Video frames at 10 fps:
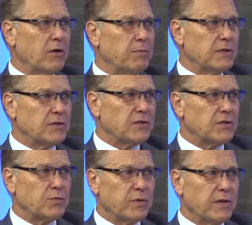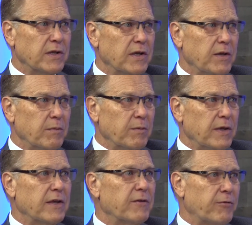businesses would
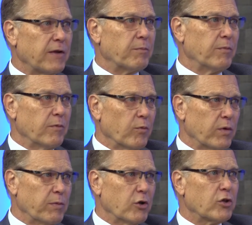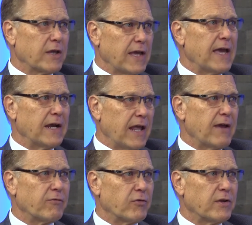be, in effect, we'd be looking at it
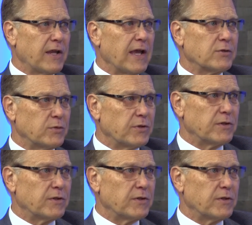after the tax return.